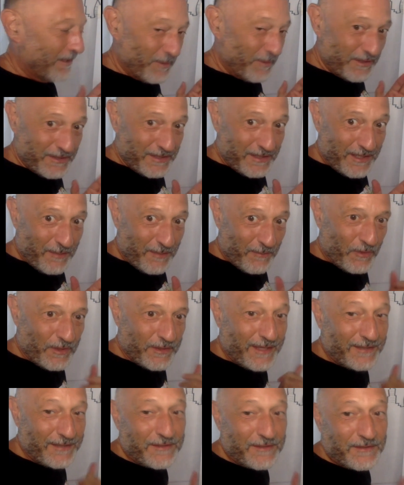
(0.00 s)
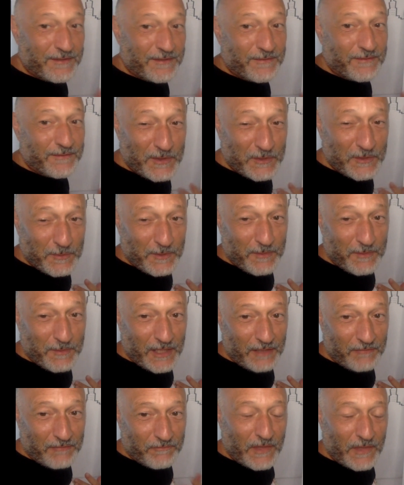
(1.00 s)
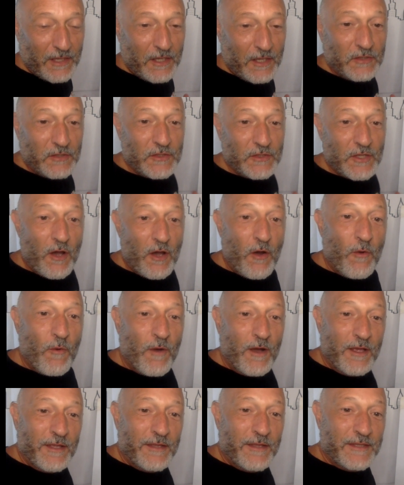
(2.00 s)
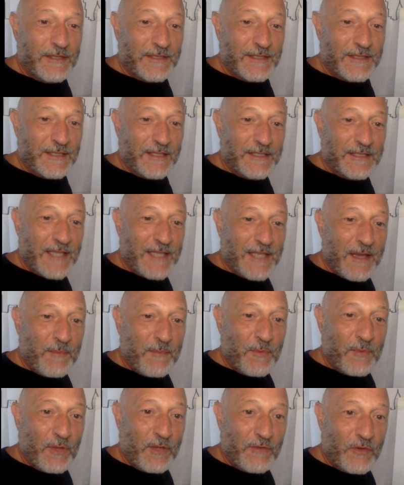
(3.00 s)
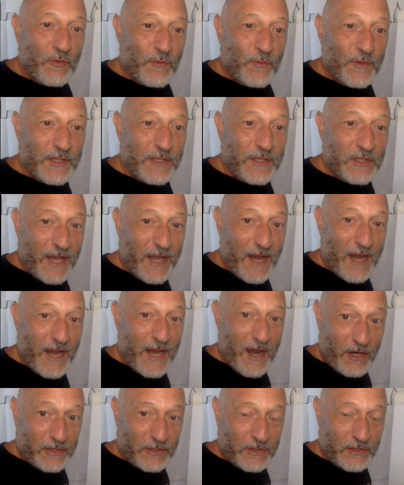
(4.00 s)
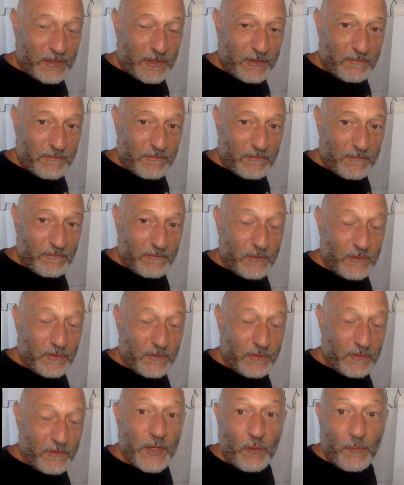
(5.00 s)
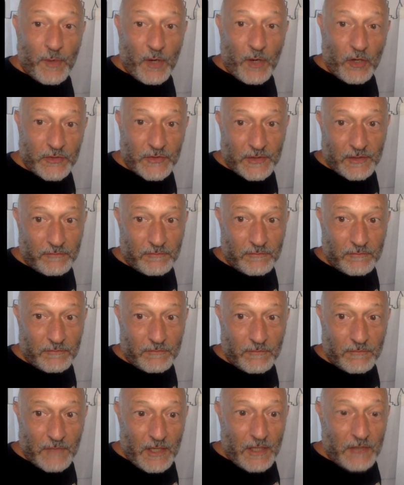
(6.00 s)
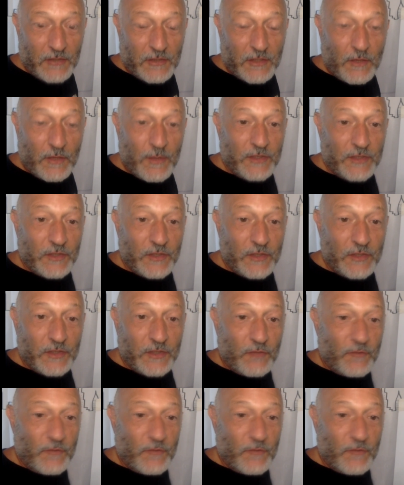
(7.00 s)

you want to see that word? That's supposed to be me. So this is an example of an original character who's a real person. And so it's